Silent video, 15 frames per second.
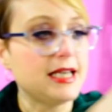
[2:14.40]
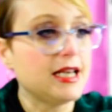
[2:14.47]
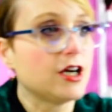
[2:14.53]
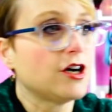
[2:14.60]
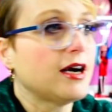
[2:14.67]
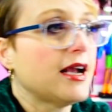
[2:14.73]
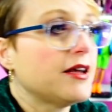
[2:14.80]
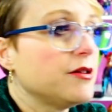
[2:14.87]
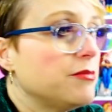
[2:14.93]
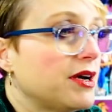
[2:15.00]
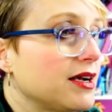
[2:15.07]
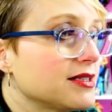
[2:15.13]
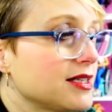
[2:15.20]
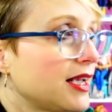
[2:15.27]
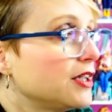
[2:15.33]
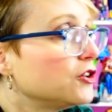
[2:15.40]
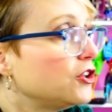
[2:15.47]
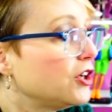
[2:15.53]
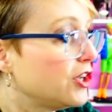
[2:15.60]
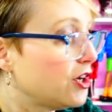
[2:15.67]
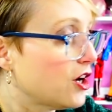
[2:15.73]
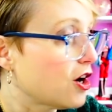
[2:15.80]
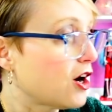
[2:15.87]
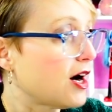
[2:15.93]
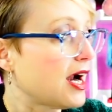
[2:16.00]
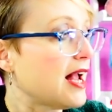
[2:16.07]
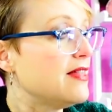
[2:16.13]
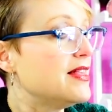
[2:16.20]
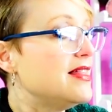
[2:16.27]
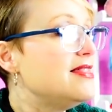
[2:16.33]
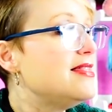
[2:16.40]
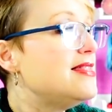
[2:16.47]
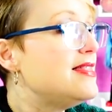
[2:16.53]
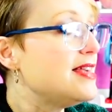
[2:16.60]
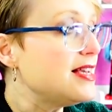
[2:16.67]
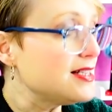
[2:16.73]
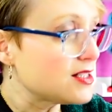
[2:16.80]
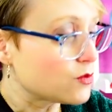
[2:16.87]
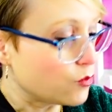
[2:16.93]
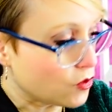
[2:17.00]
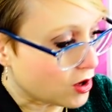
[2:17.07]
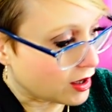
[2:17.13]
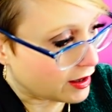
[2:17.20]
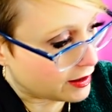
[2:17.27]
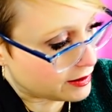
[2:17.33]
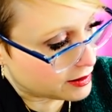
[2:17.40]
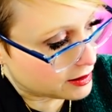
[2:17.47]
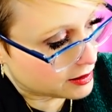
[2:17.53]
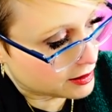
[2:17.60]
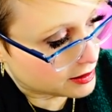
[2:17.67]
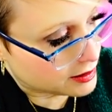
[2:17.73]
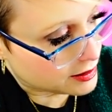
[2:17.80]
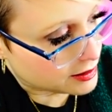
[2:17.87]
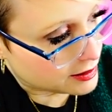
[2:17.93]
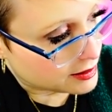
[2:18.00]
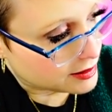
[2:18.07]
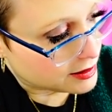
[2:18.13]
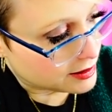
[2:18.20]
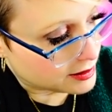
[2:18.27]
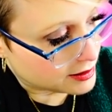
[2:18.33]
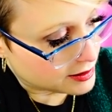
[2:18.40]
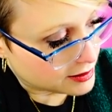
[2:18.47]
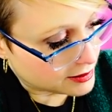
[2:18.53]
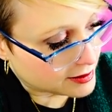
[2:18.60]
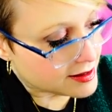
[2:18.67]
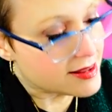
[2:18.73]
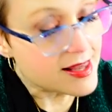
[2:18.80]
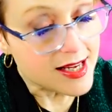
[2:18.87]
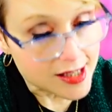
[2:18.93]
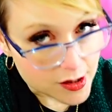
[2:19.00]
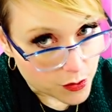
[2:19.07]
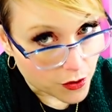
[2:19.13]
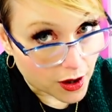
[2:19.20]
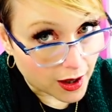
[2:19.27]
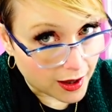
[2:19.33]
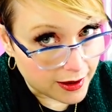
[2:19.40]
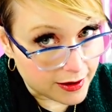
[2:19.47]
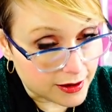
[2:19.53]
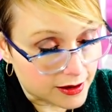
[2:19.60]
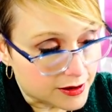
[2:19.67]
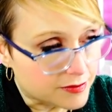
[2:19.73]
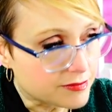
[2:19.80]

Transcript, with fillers: take her out of the box and look at her. And then this one, this one,